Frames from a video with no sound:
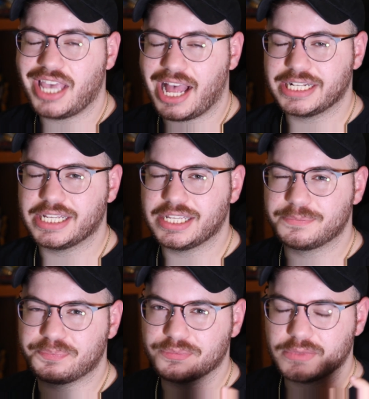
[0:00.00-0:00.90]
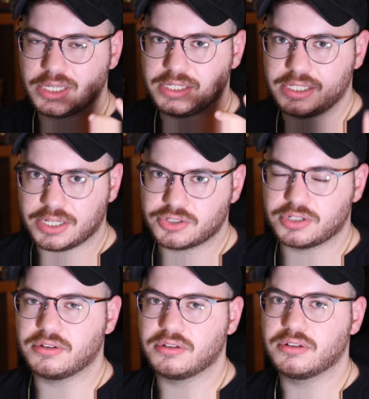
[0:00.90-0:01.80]
added in
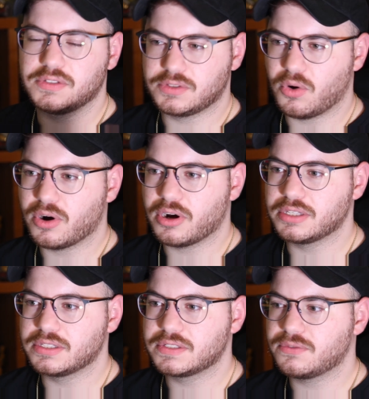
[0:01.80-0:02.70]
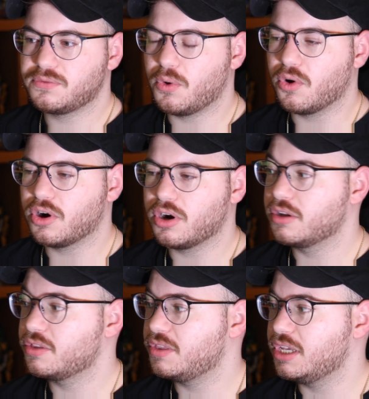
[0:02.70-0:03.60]
additional Zords for
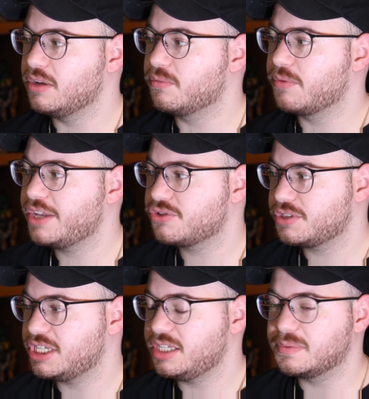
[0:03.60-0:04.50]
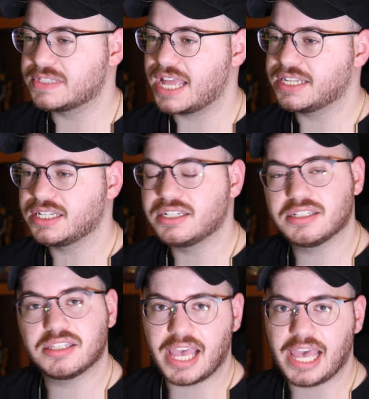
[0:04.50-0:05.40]
the Ranger teams that
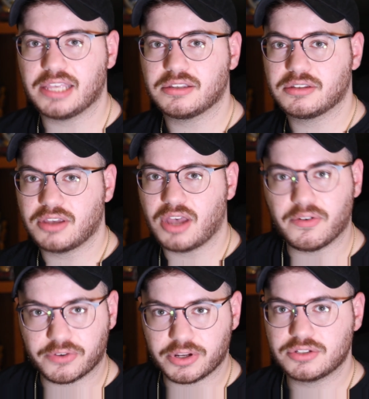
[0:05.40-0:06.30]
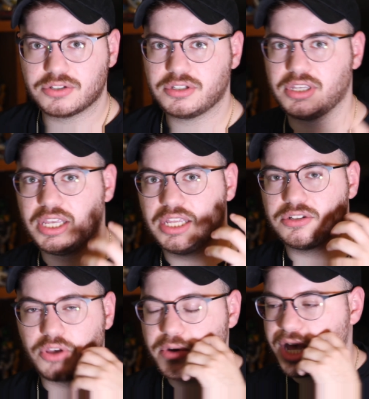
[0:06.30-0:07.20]
didn't get coverage
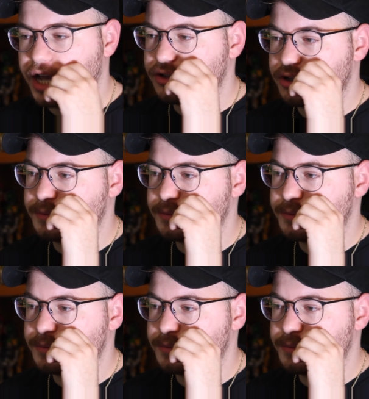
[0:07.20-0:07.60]
in Gokaiger.